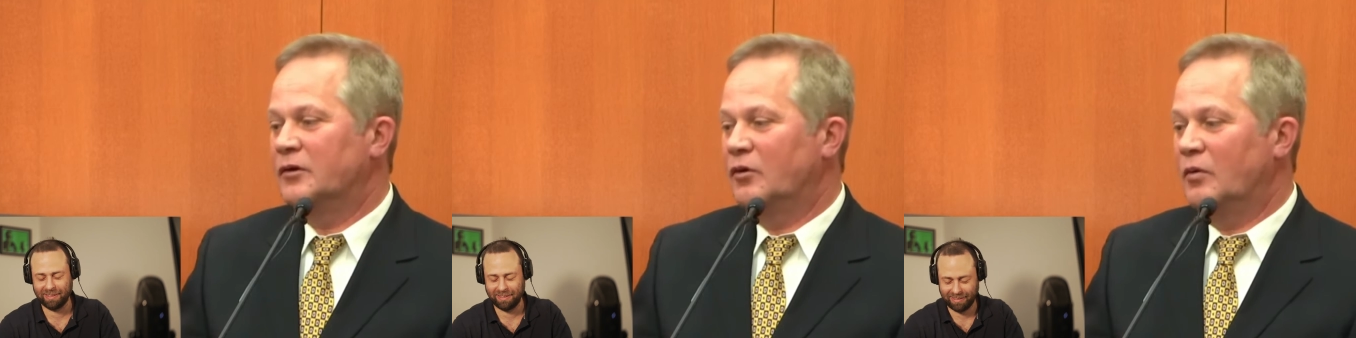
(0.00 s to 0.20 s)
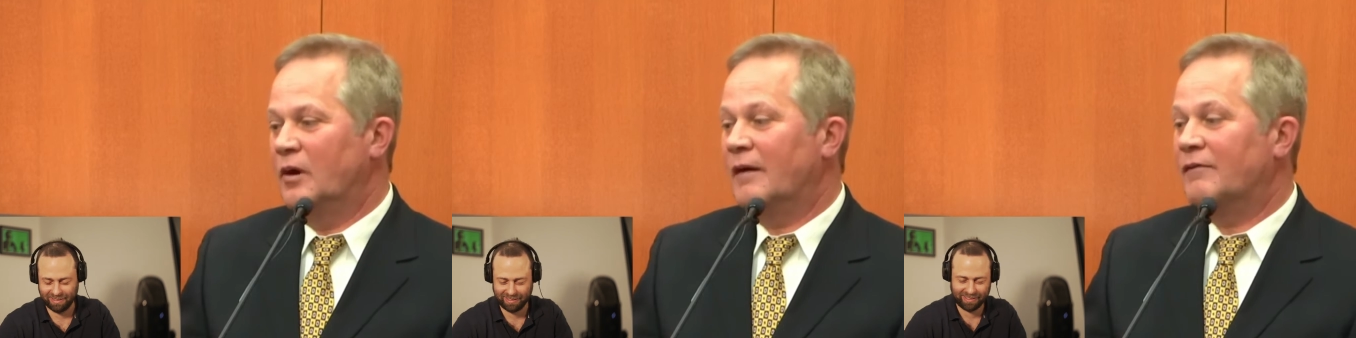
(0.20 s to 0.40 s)

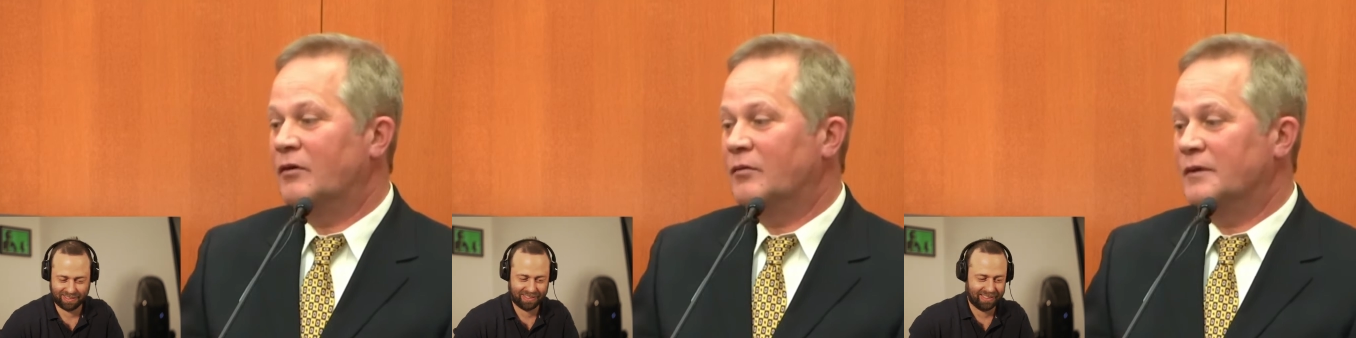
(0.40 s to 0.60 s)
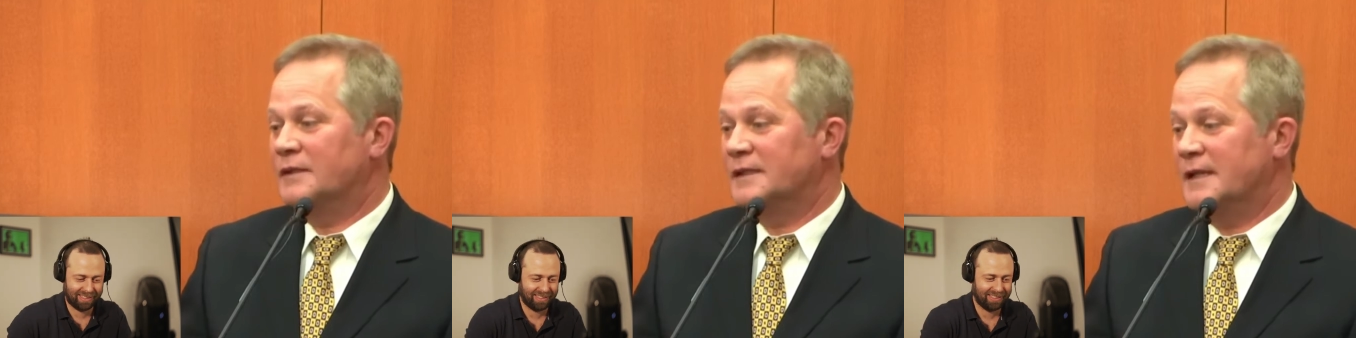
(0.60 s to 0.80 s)

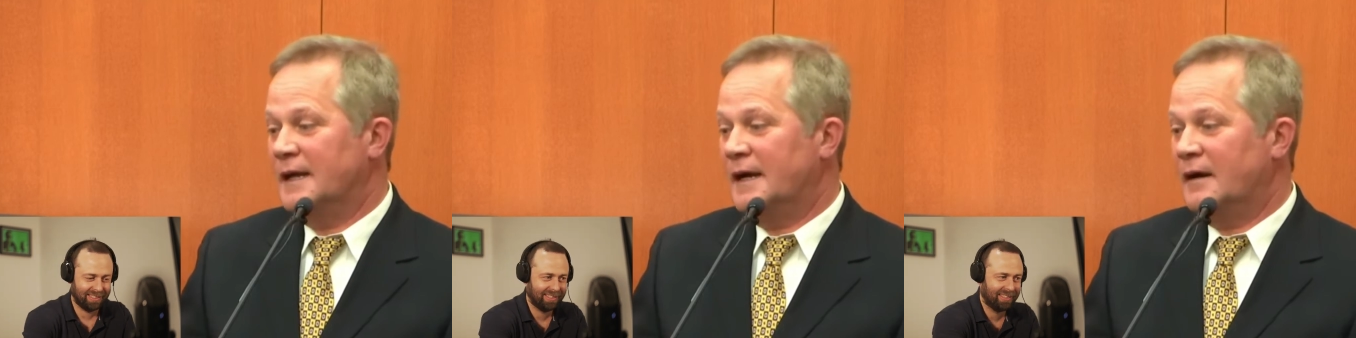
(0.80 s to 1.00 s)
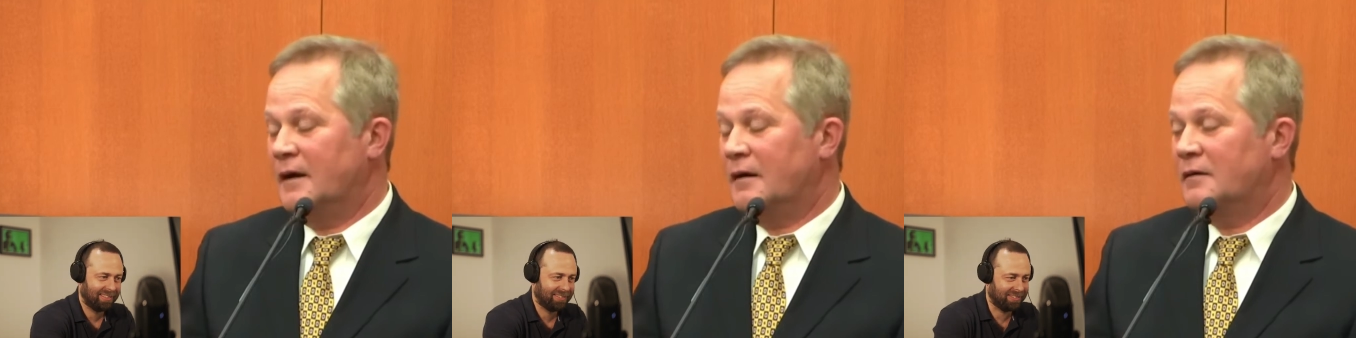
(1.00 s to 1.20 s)
Speaker 1: whoever was
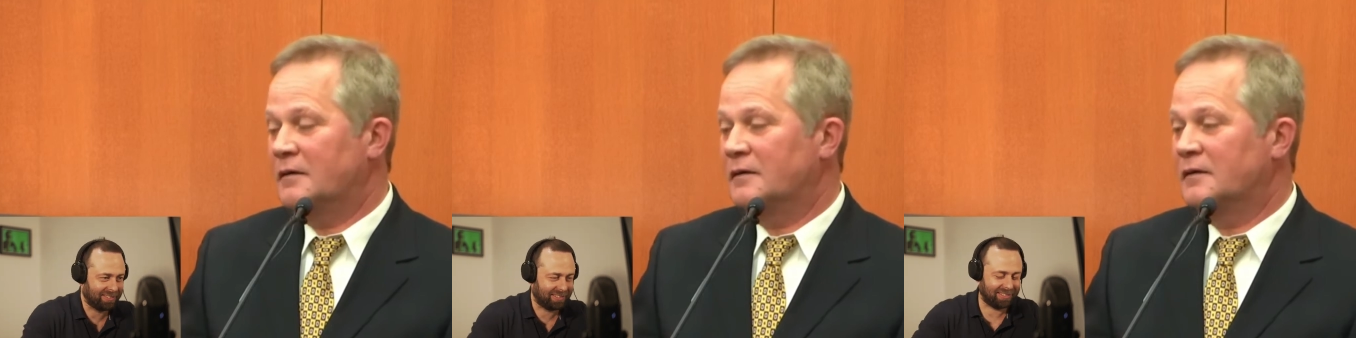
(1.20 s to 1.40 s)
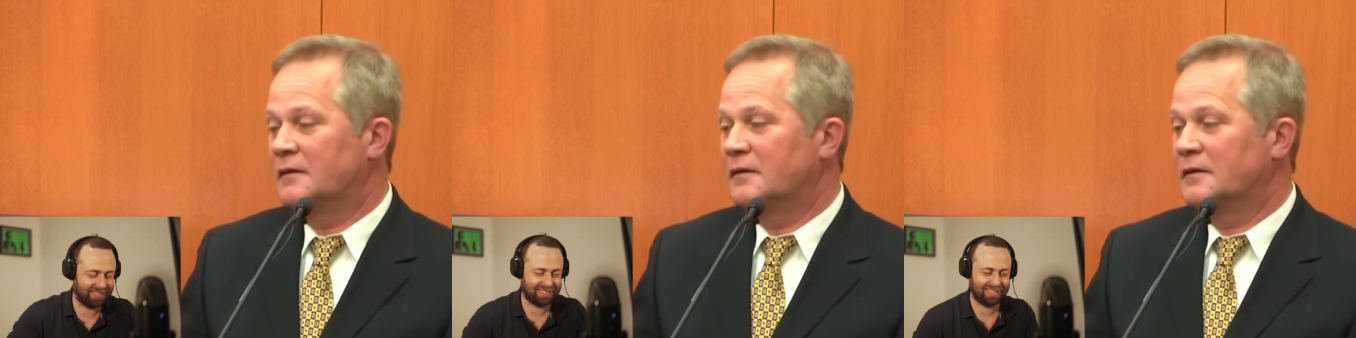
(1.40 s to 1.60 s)
there
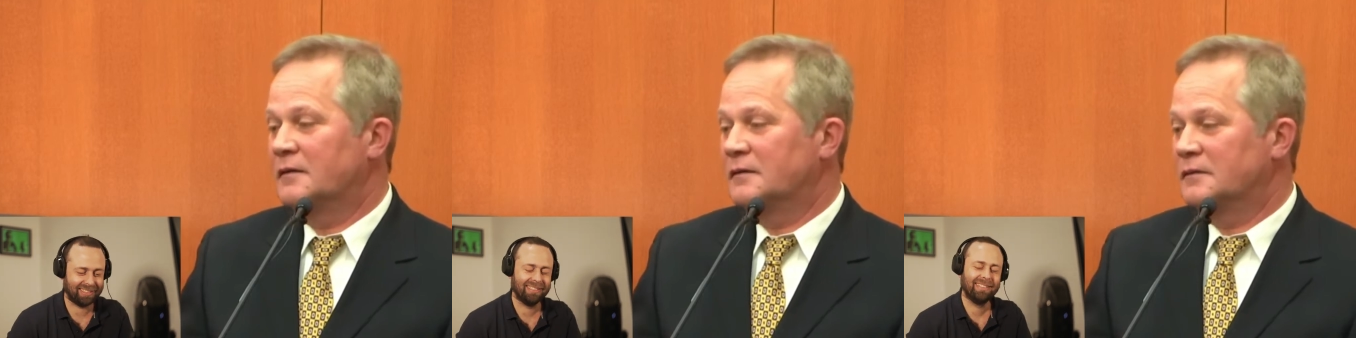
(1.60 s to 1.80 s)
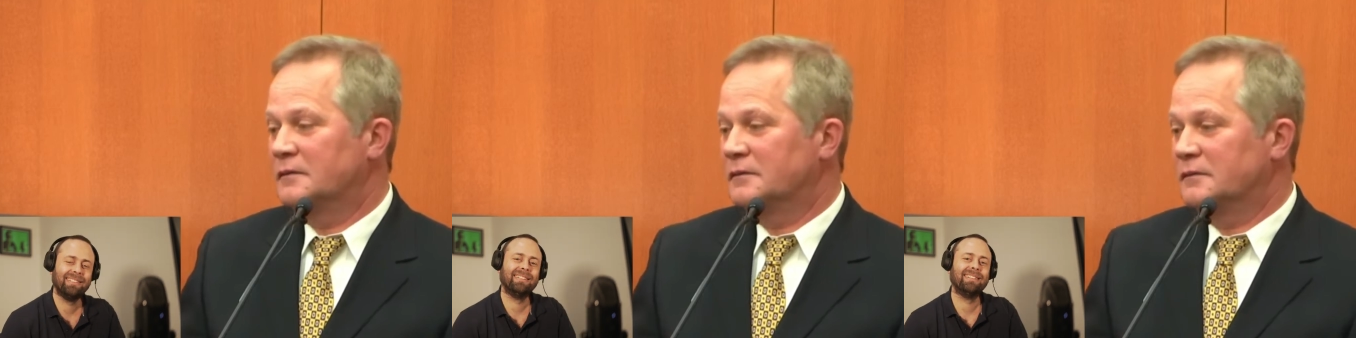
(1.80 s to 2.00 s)

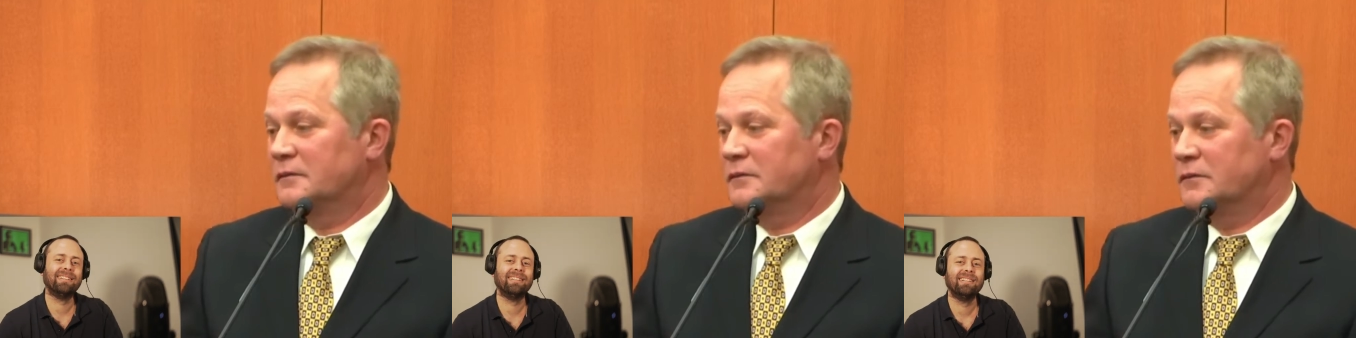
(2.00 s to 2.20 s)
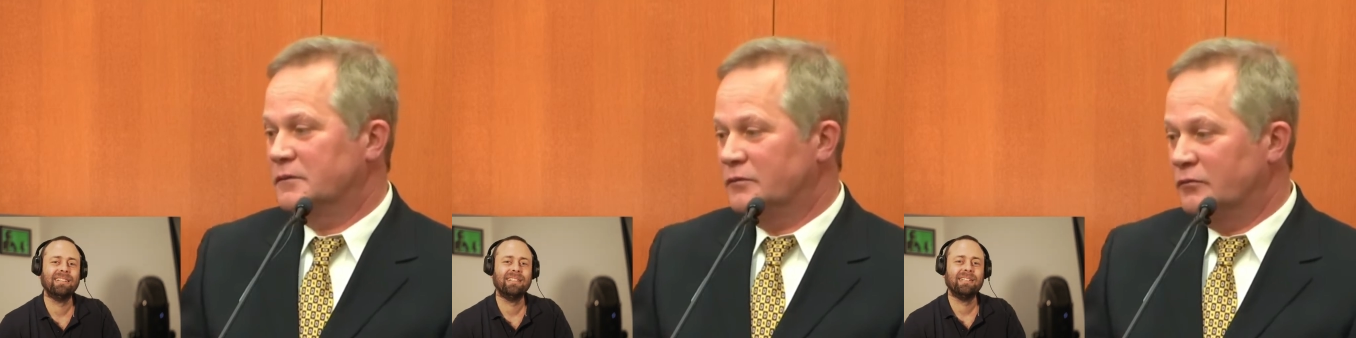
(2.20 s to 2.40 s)

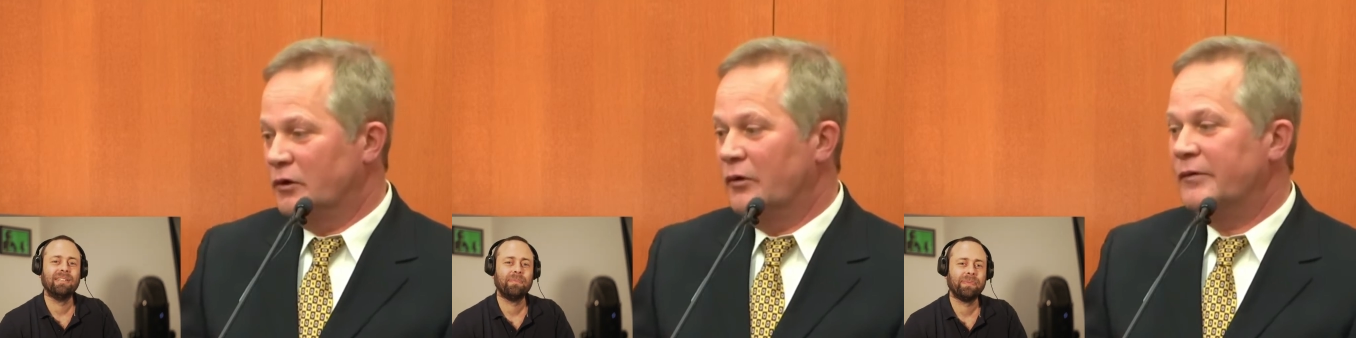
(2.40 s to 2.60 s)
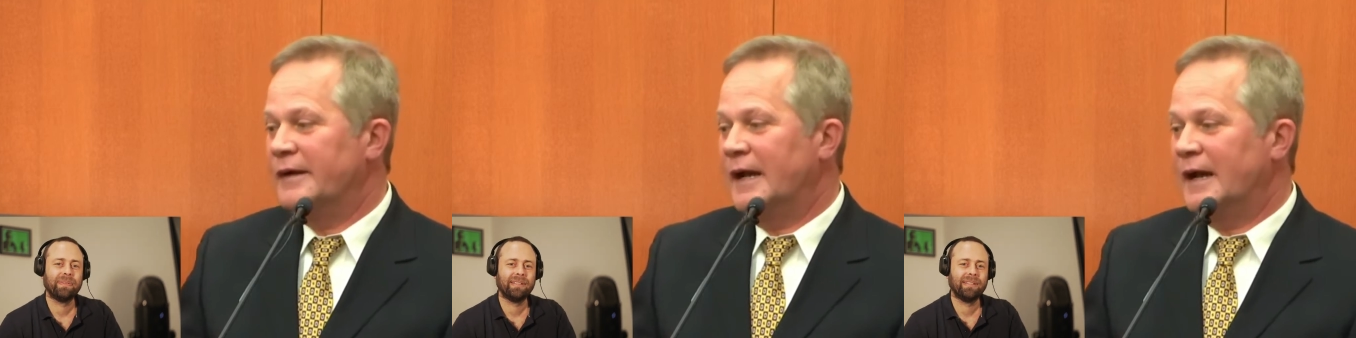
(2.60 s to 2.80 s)
wrote